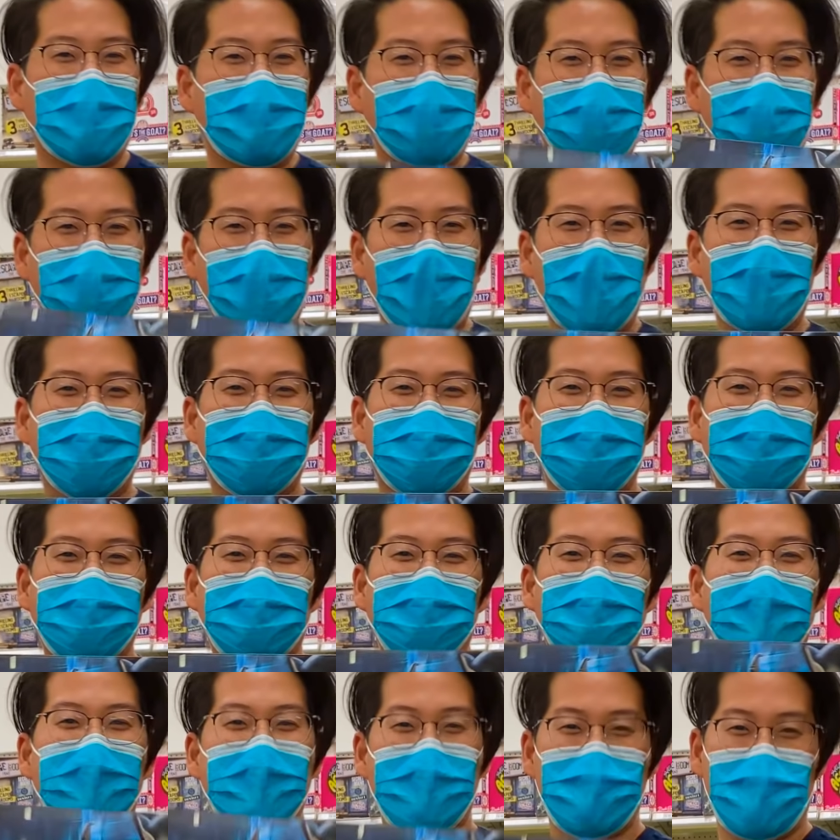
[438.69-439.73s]
classic
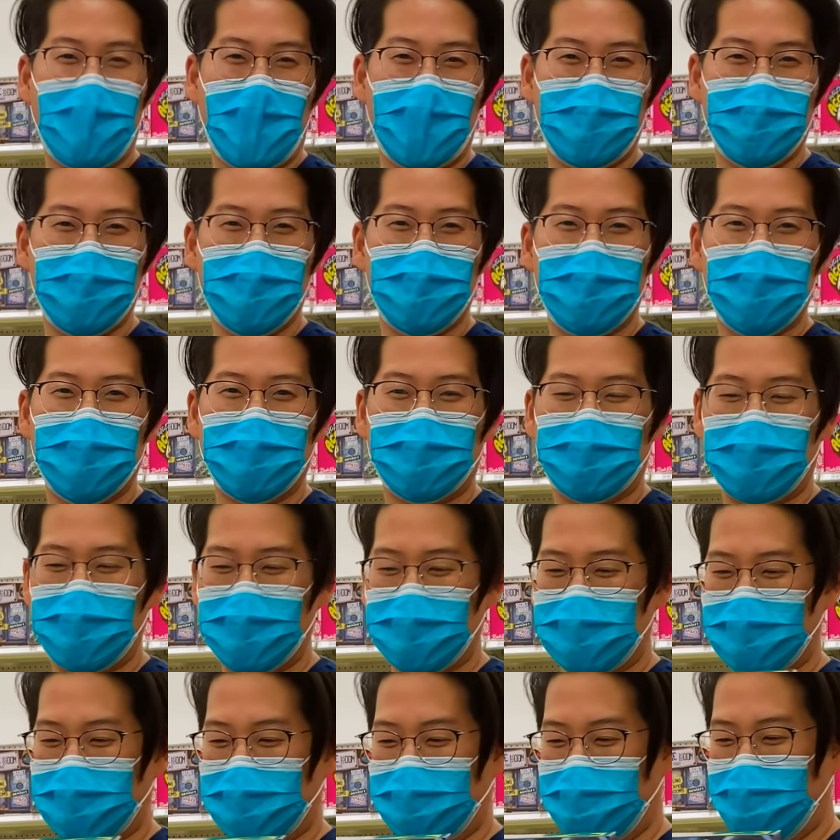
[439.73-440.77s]
Batmobile right
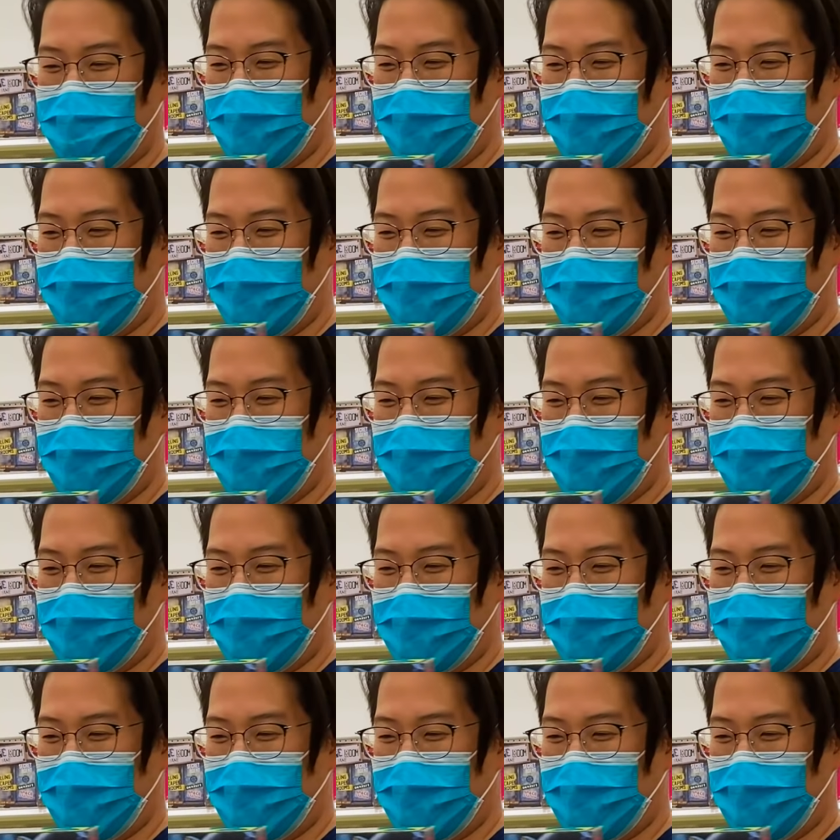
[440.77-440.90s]
here.